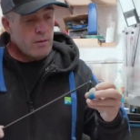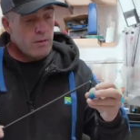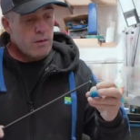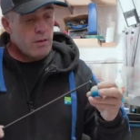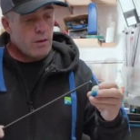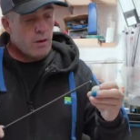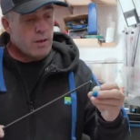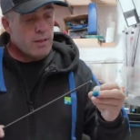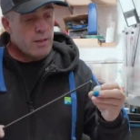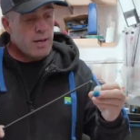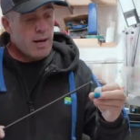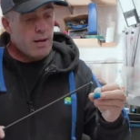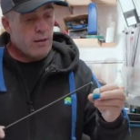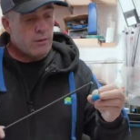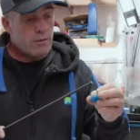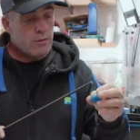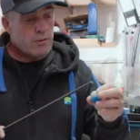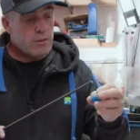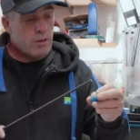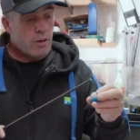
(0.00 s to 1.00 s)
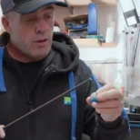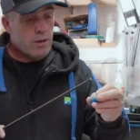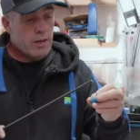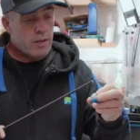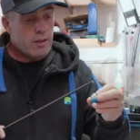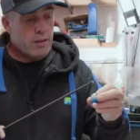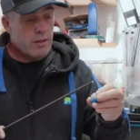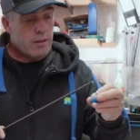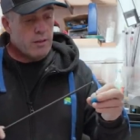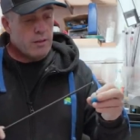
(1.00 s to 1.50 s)
like that on the
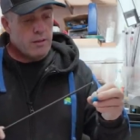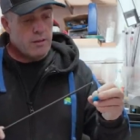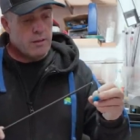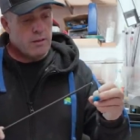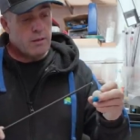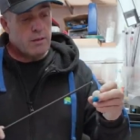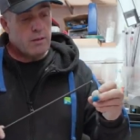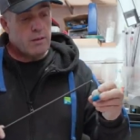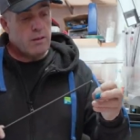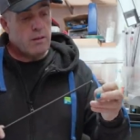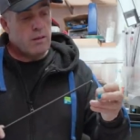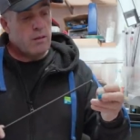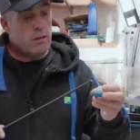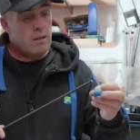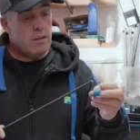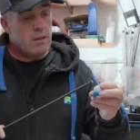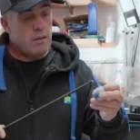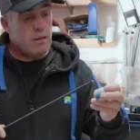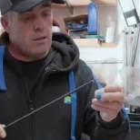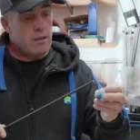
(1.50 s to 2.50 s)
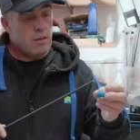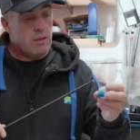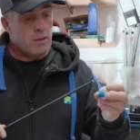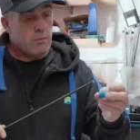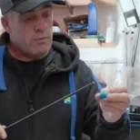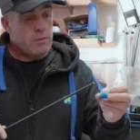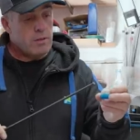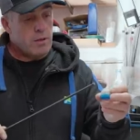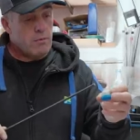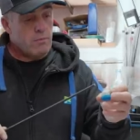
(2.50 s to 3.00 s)
side, the
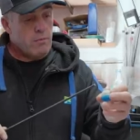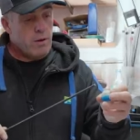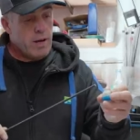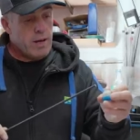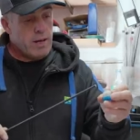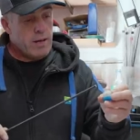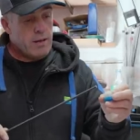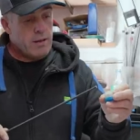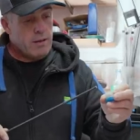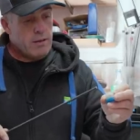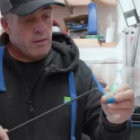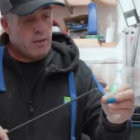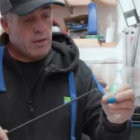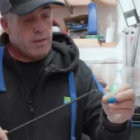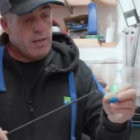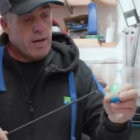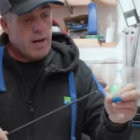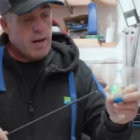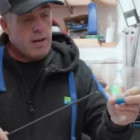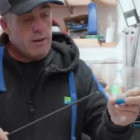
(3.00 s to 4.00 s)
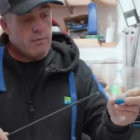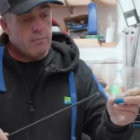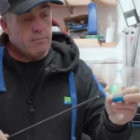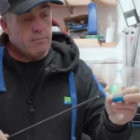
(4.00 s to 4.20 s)
opposite way, like that.